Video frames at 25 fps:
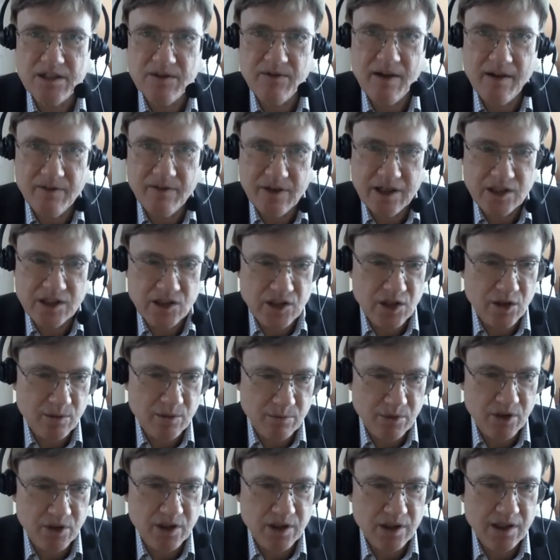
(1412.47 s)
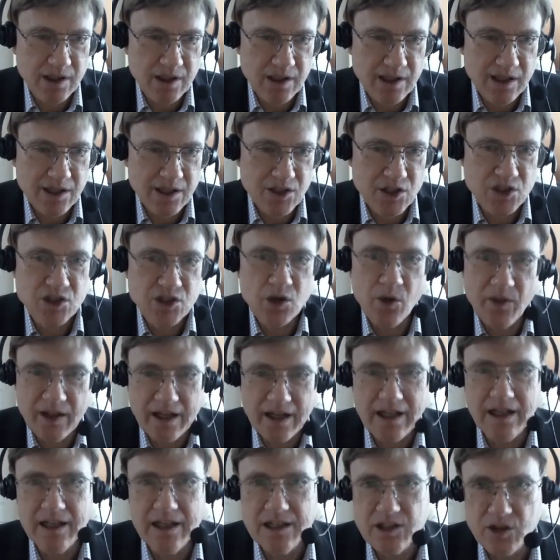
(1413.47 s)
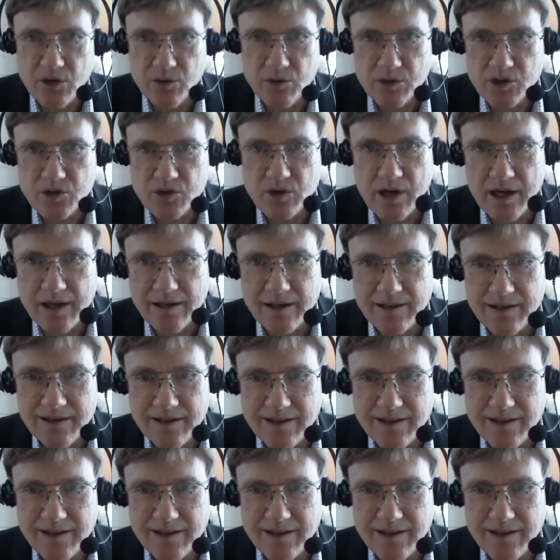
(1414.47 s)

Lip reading: of evidence in her book to show that Golitsyn was right,